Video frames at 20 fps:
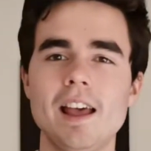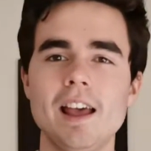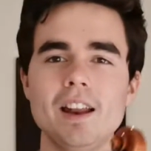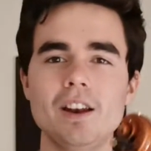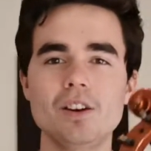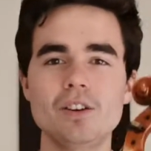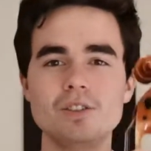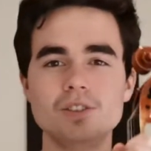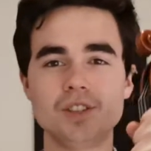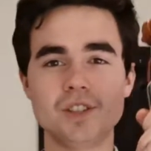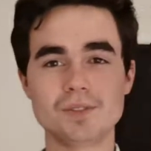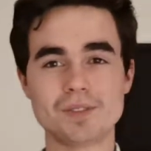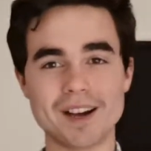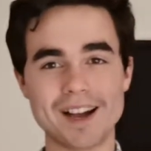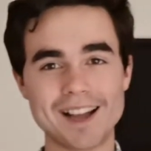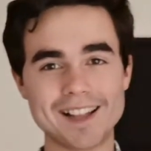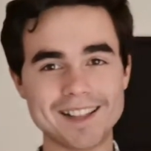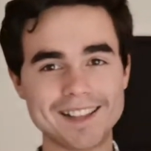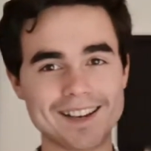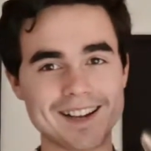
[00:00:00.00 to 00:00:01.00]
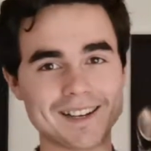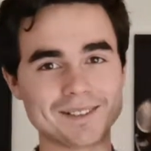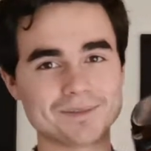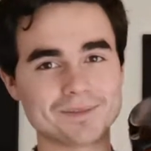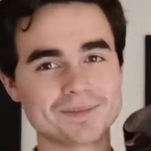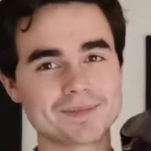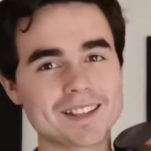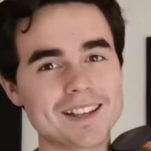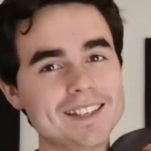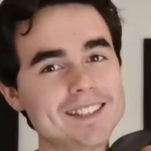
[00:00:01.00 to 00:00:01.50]
and hold your violin up
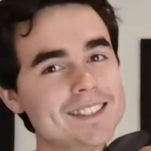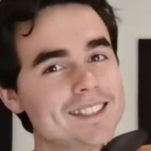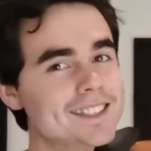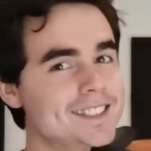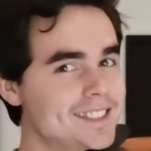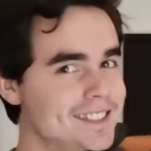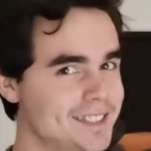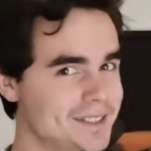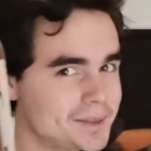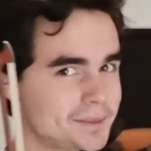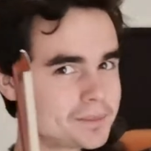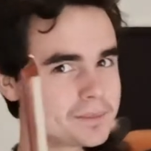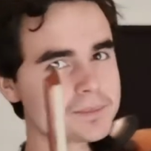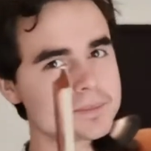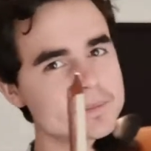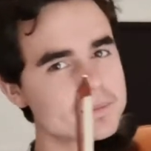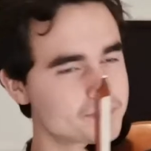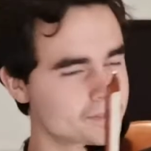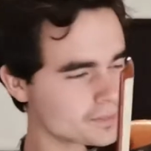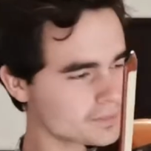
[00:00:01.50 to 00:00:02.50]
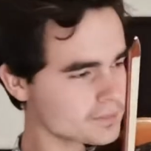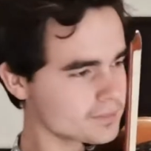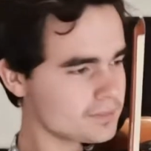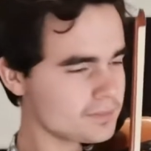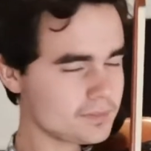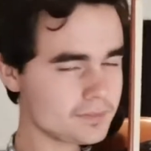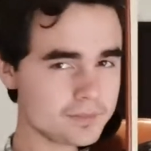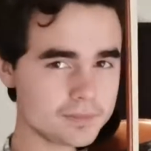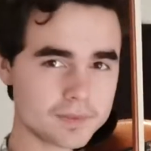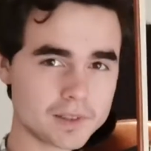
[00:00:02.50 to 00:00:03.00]
under your chin.
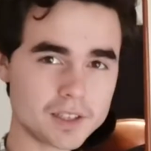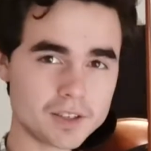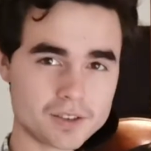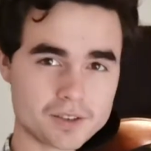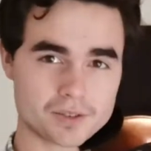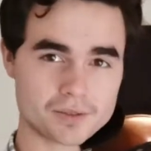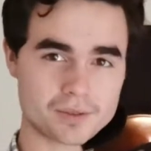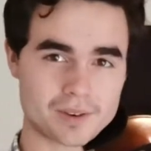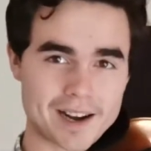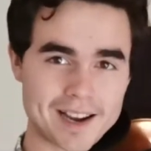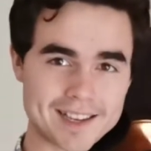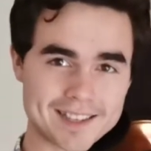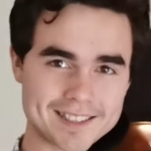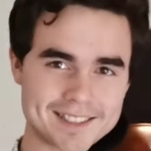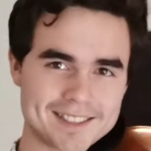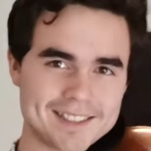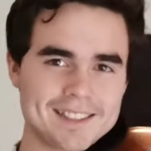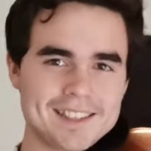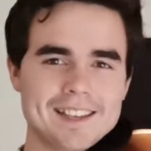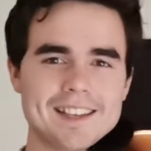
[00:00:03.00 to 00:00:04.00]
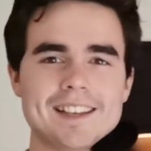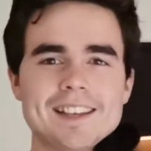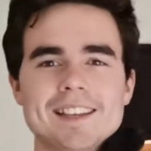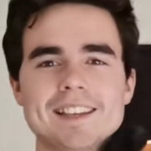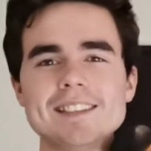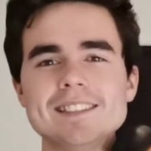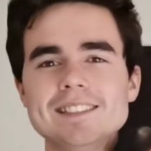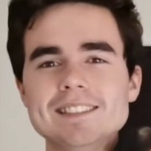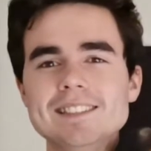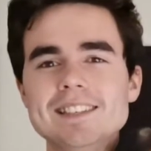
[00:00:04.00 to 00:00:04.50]
Great.
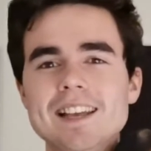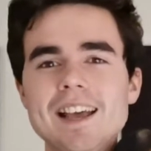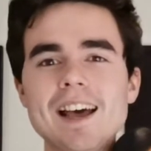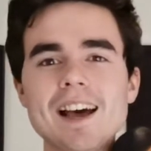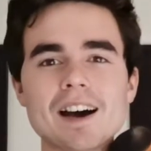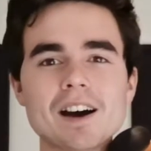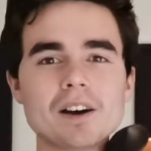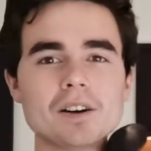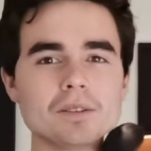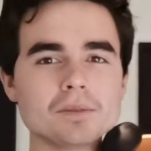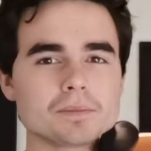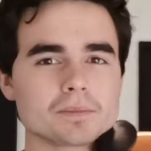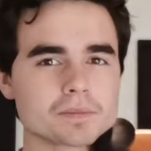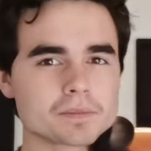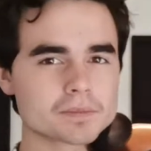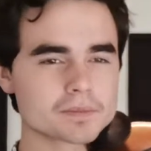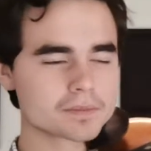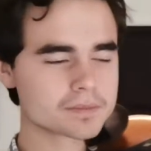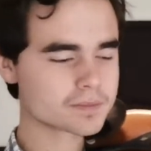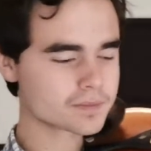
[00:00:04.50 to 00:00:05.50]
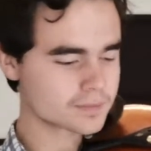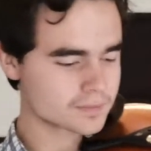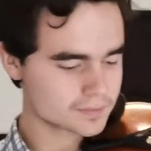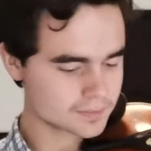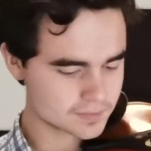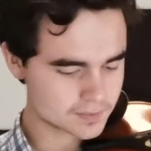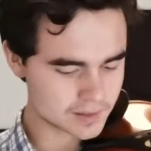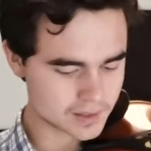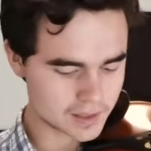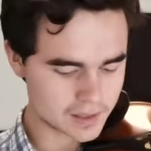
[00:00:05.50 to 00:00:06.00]
Now,
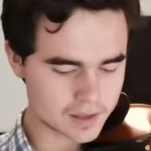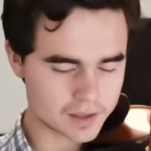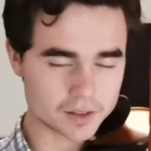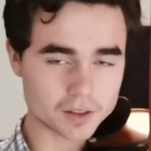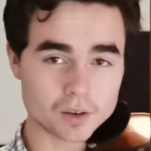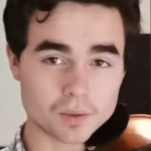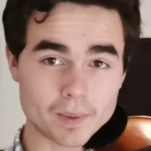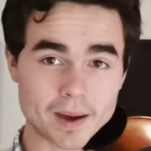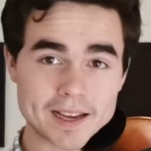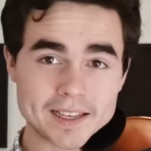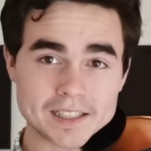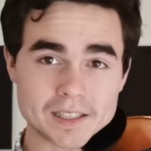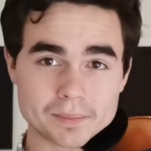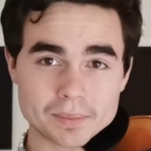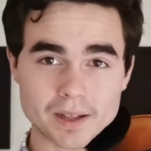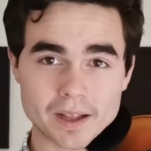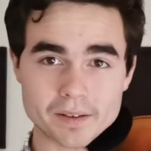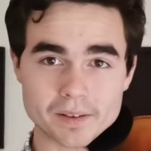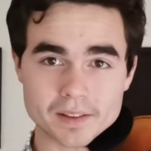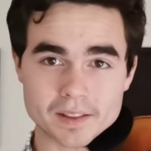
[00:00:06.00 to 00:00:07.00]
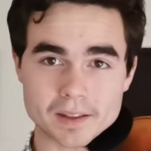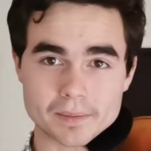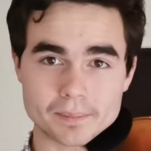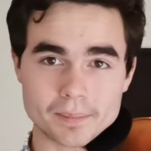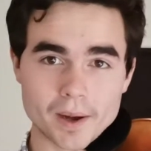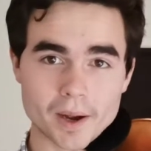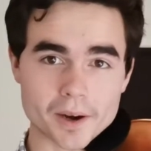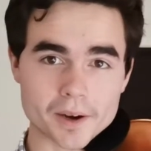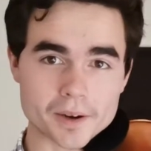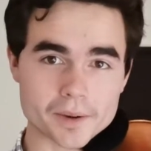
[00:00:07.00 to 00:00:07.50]
the way to play with the
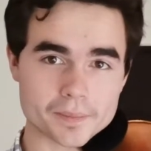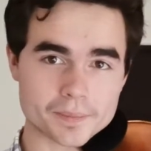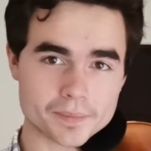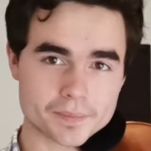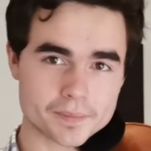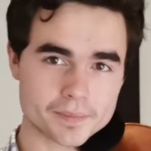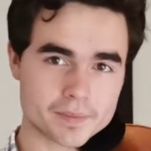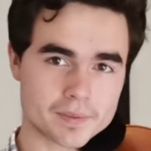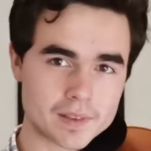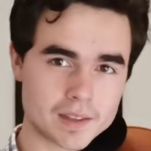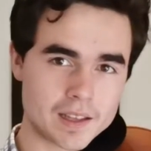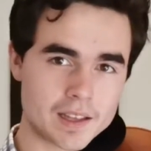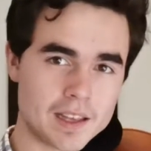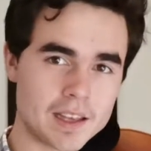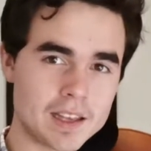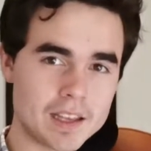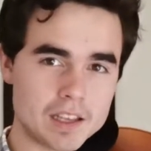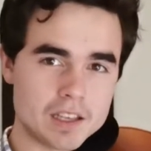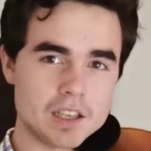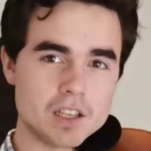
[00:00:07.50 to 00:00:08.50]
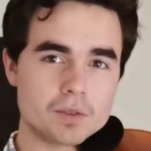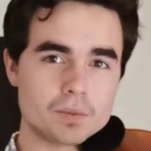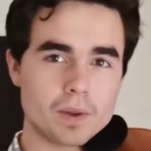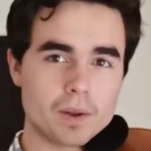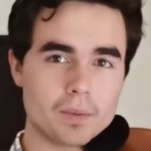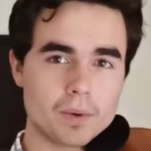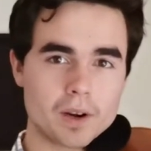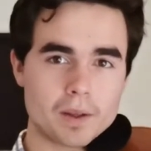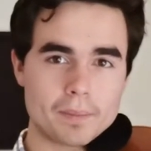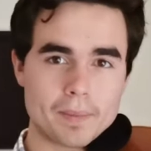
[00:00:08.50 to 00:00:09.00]
bow is we
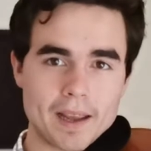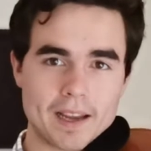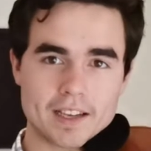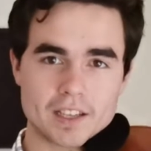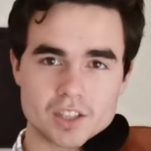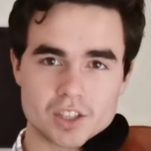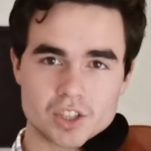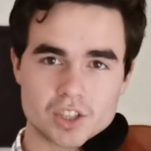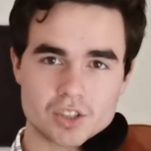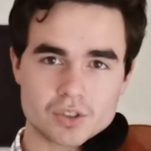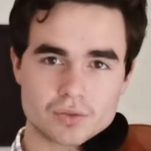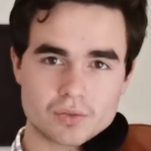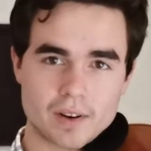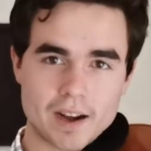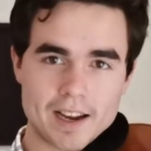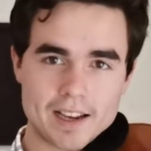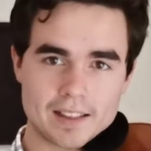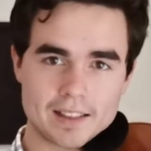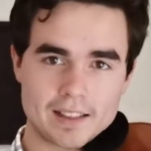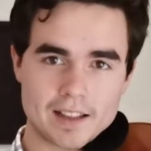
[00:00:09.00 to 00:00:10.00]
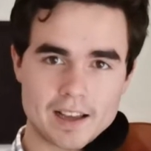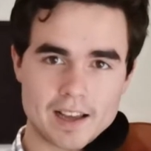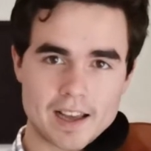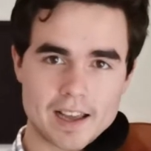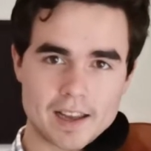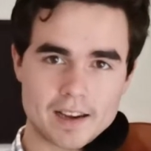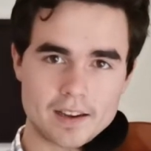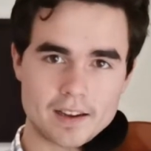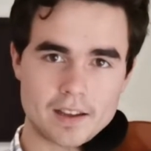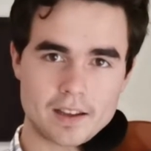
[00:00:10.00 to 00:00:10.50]
want to make a straight
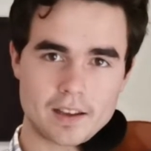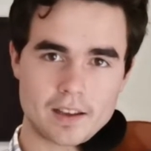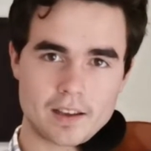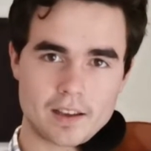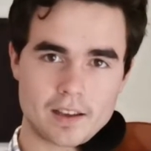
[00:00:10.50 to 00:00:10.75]
line